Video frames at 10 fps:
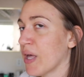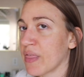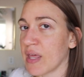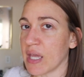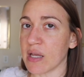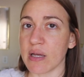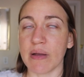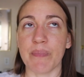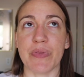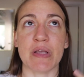I think,
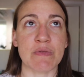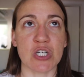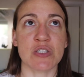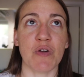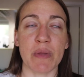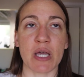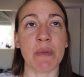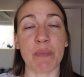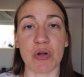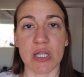just from like
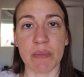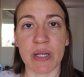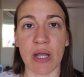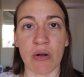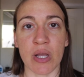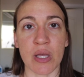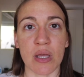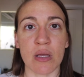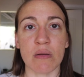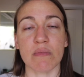my
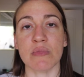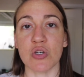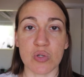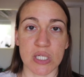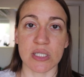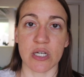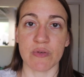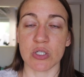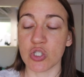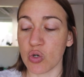preliminary usings of it,